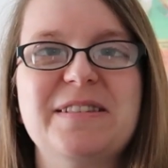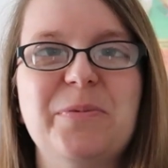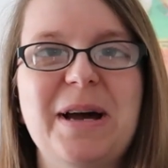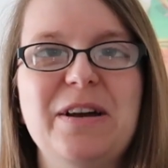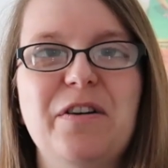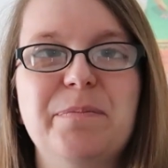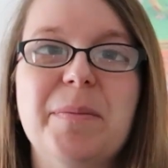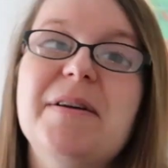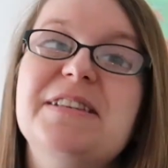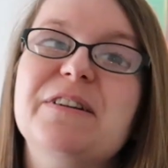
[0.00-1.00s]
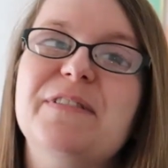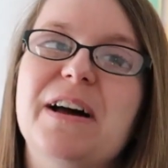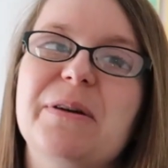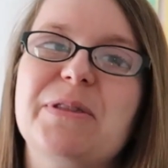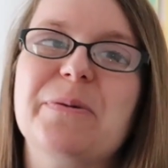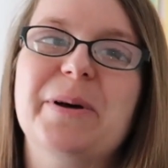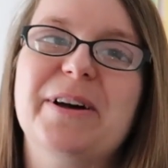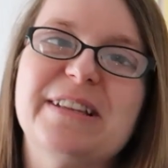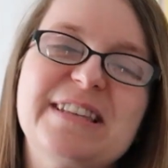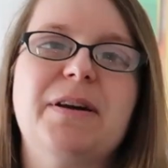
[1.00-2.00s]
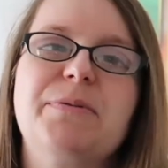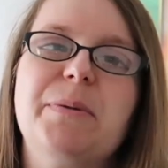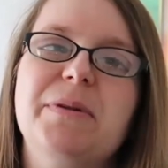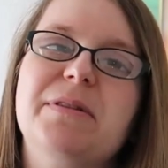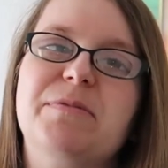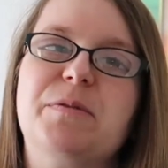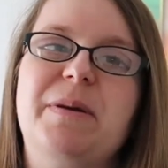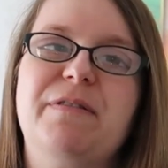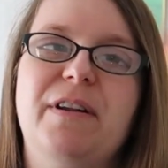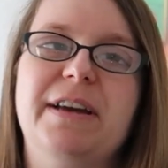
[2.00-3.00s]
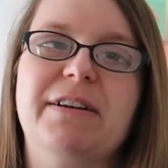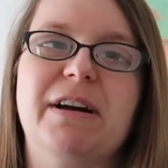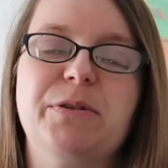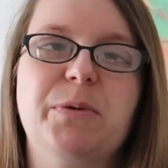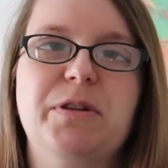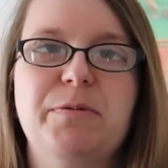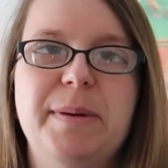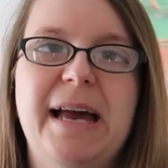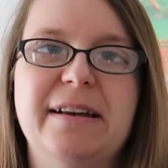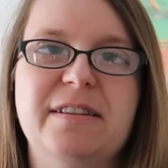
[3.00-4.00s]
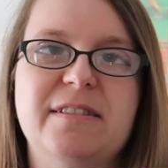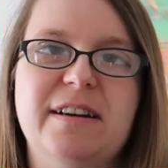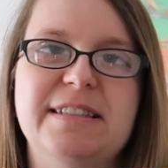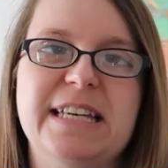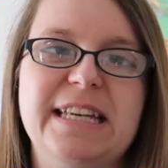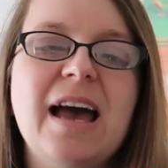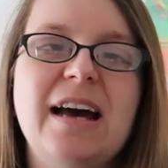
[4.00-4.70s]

it's a way of promoting flying with your birds because we want them to be flying around, we want them to be exercising.